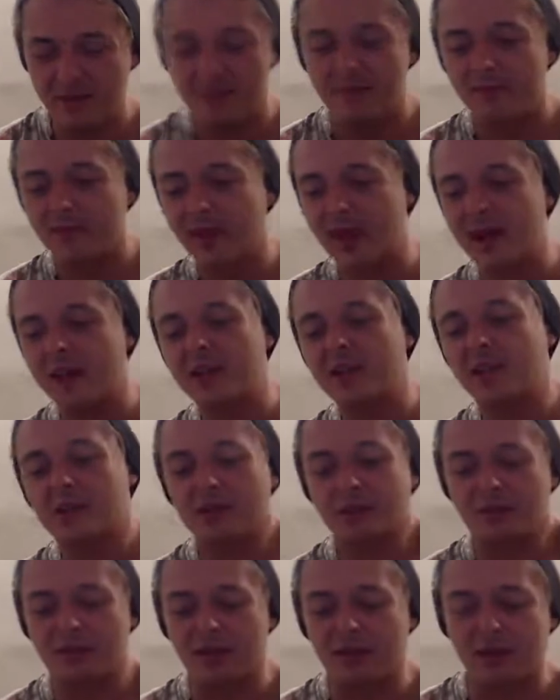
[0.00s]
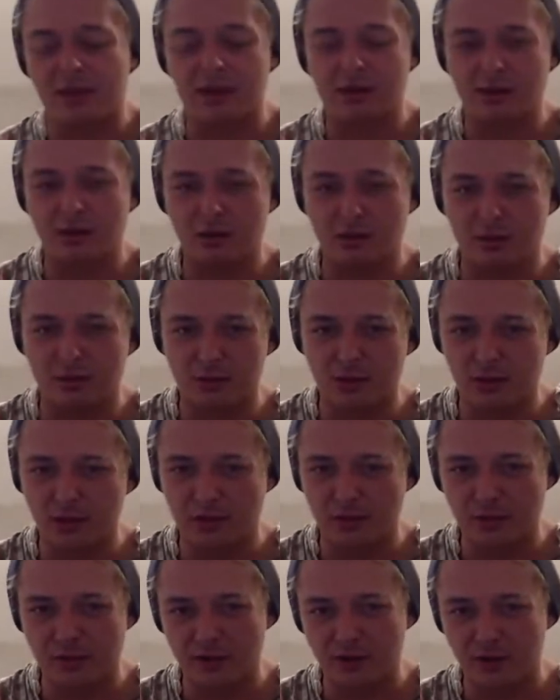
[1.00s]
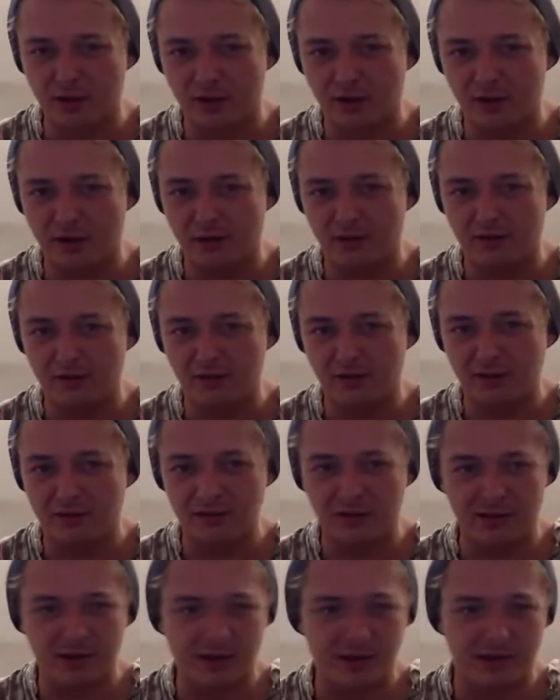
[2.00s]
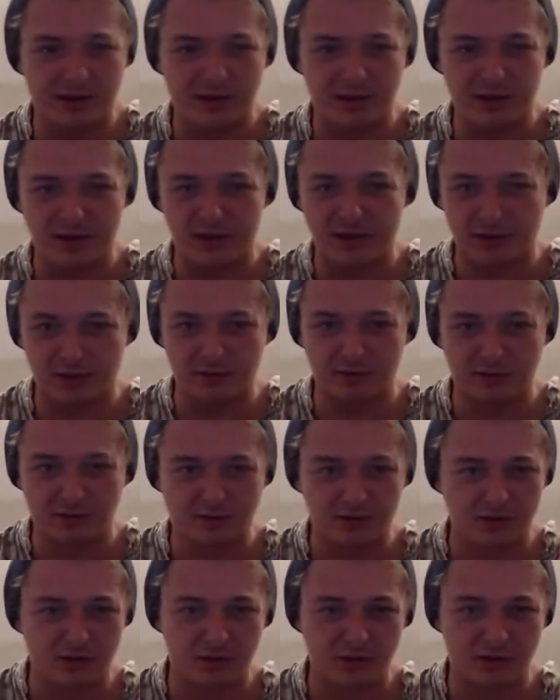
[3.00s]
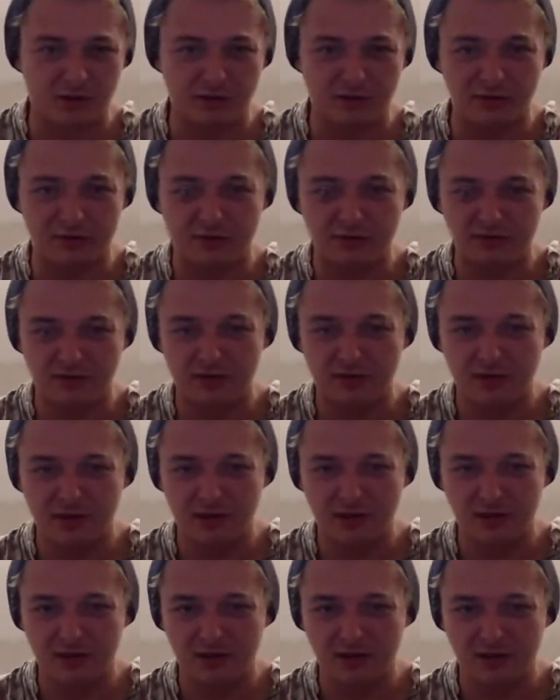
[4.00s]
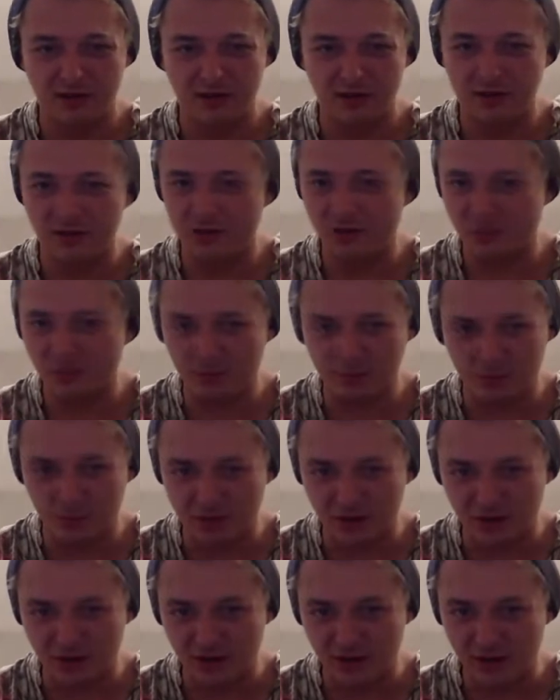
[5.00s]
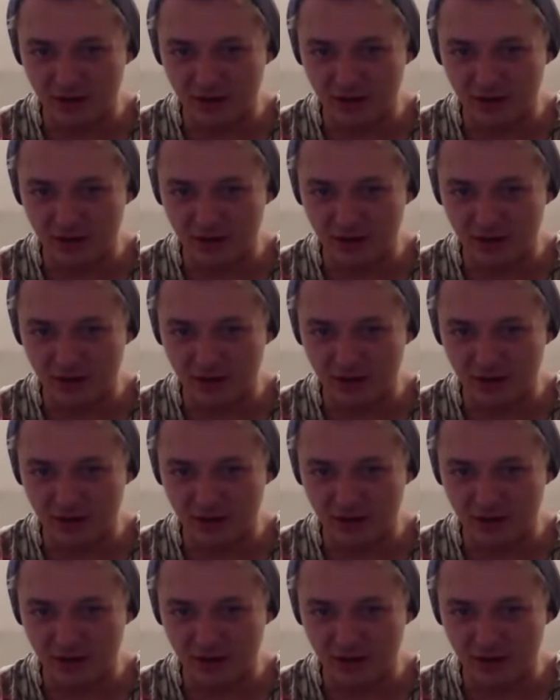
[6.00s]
Like I was sort of thinking like, oh geez, I'm 29. I need to have kids like soon. Why?